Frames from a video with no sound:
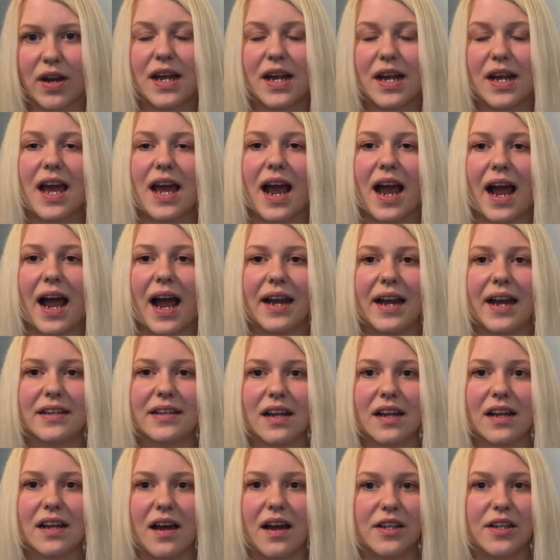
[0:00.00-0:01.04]
And
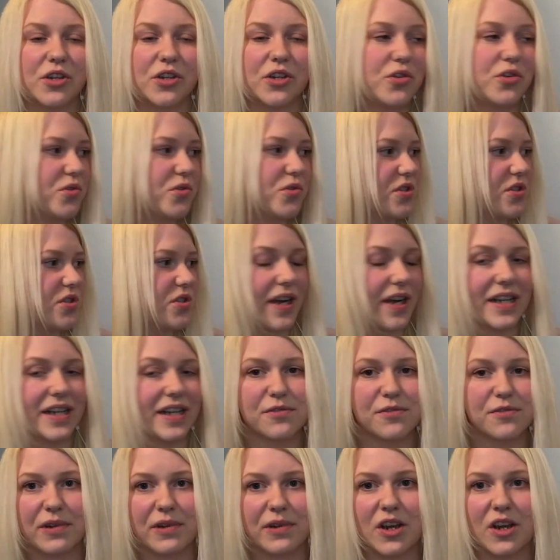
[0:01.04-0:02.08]
you can also get a free
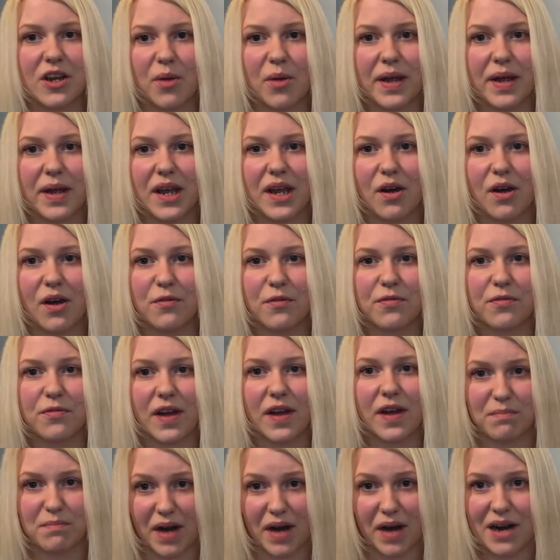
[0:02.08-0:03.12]
copy of my
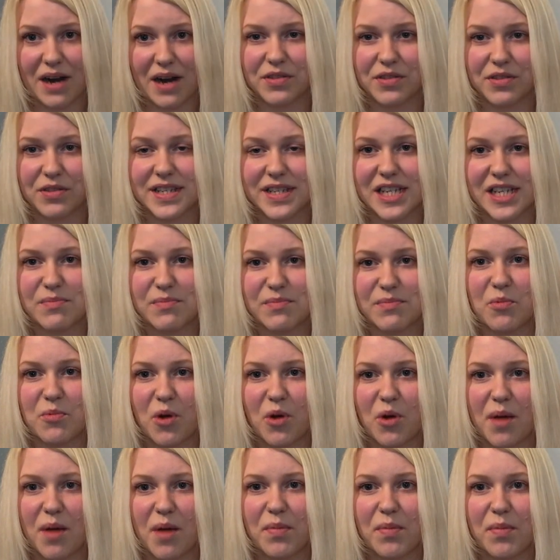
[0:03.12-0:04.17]
health assessment
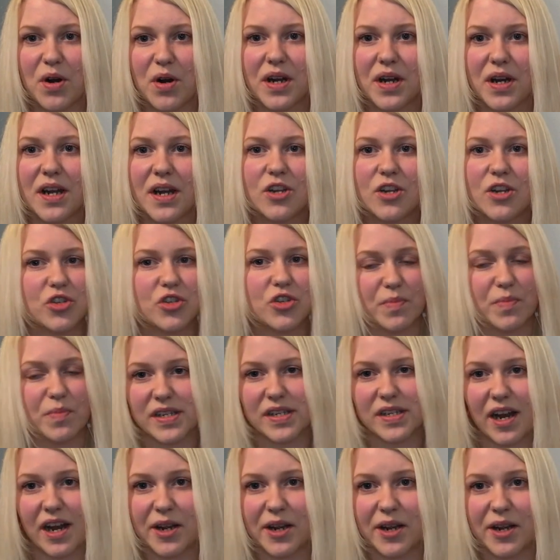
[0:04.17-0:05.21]
workbook just by signing
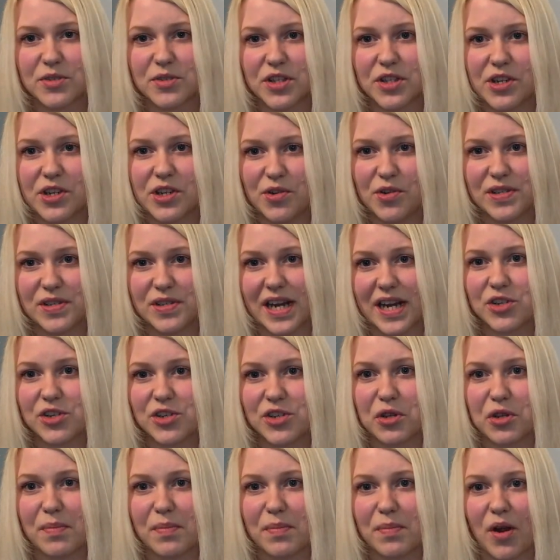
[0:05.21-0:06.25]
up to the newsletter on the
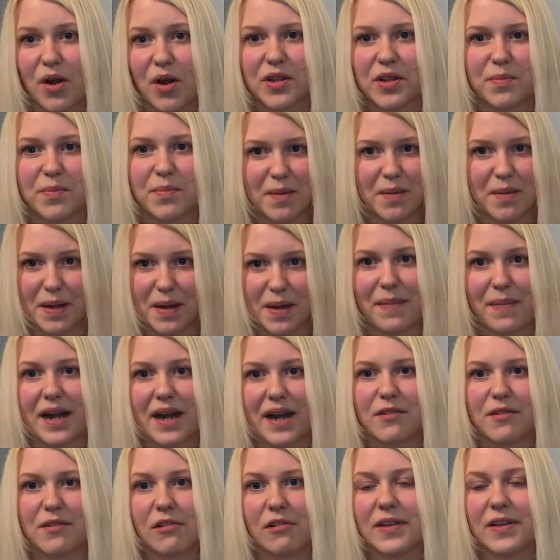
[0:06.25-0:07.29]
blog. There'll be a big banner on
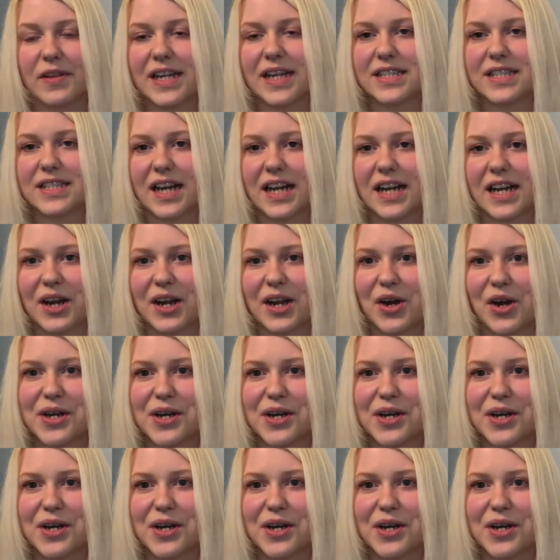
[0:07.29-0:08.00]
there to click on.